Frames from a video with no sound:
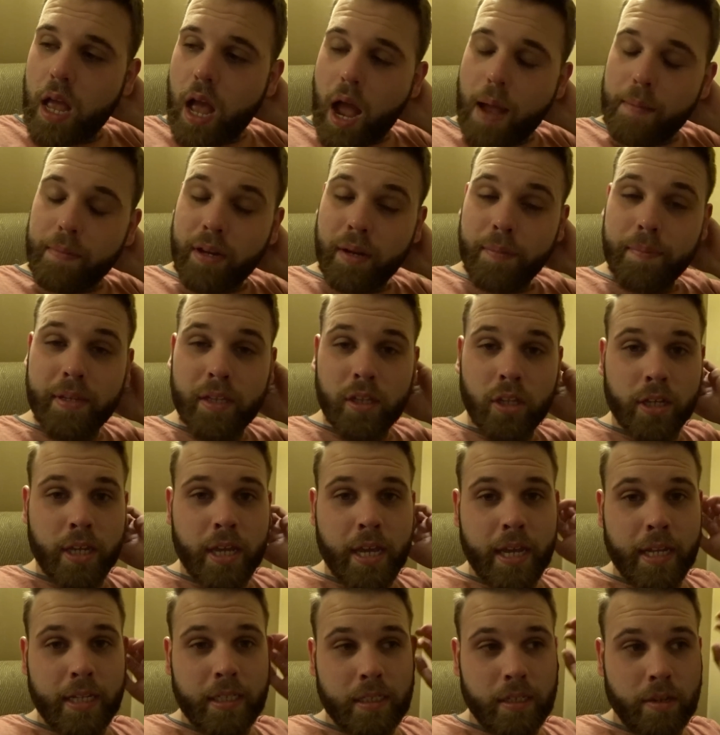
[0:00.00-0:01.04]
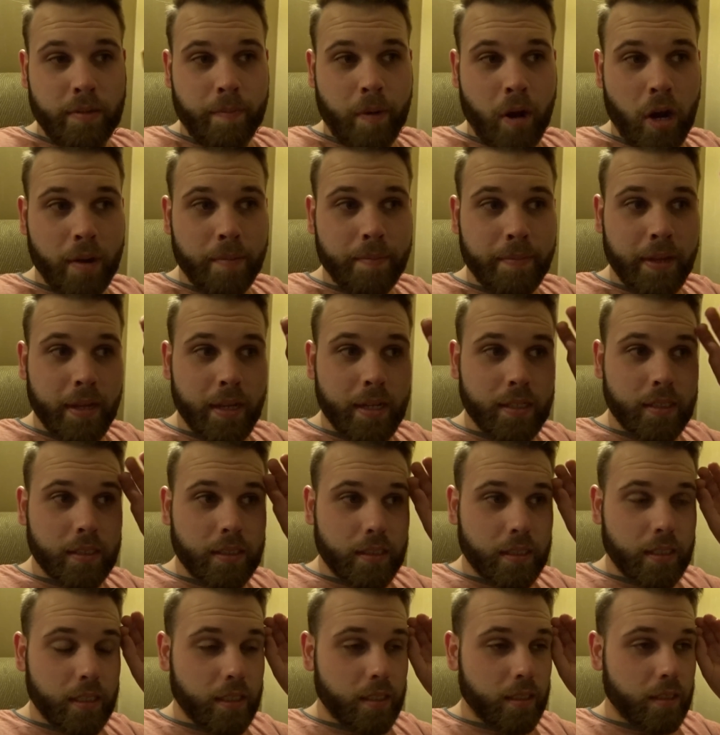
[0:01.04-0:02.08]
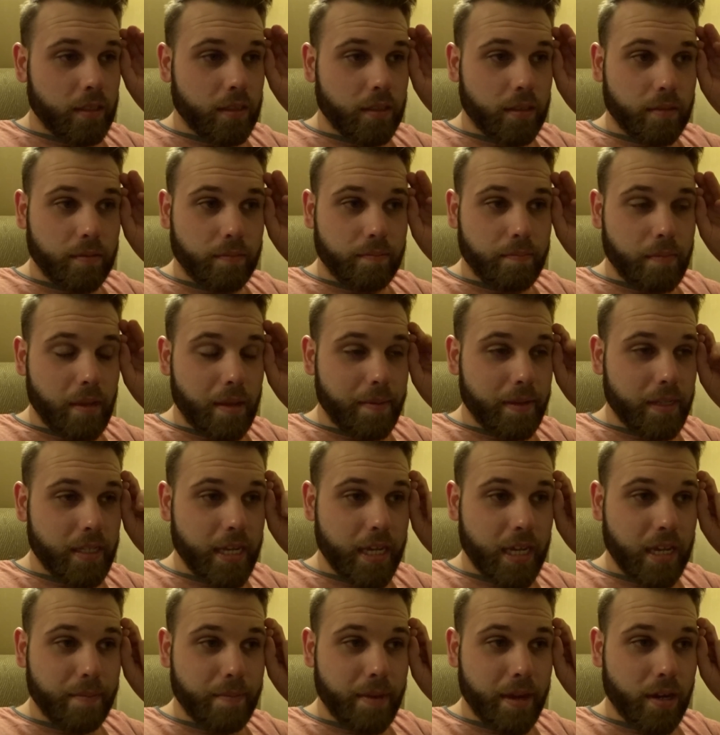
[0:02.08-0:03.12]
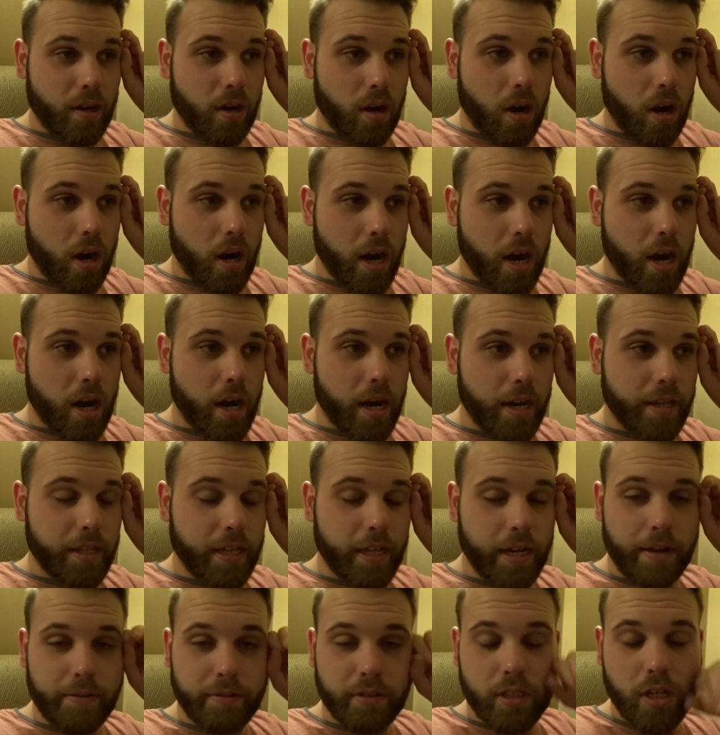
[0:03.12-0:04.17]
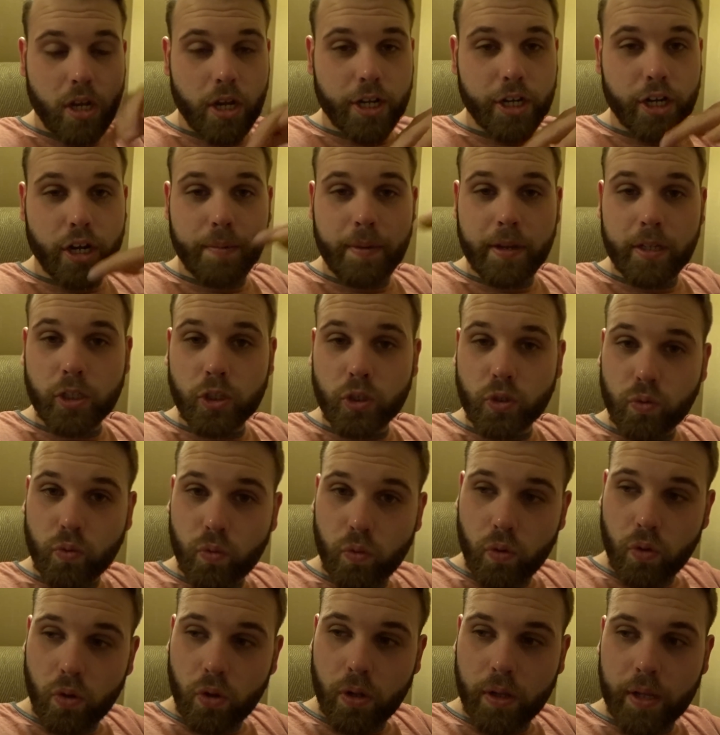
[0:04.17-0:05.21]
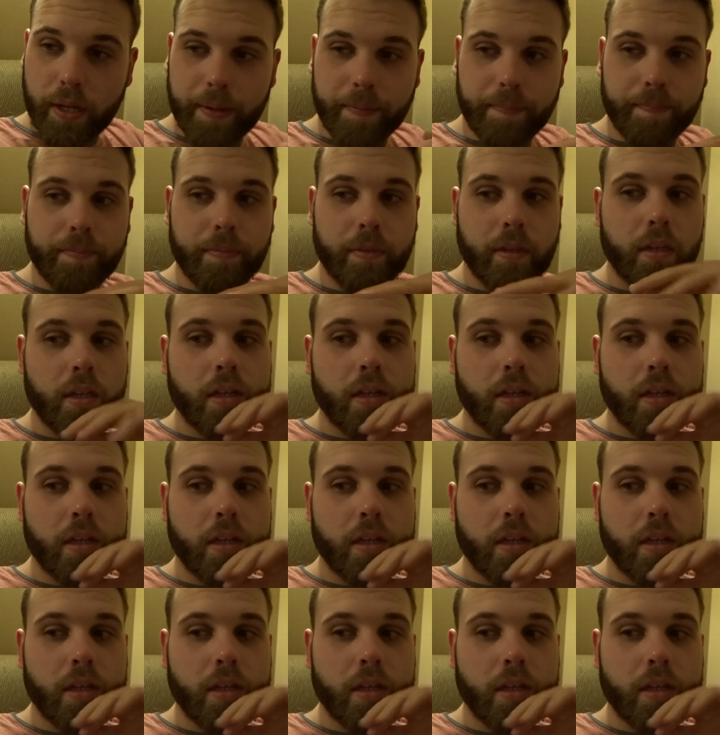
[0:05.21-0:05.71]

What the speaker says: I'm going to be looking into apartments and maybe taking my car. And then I was talking to her about school, and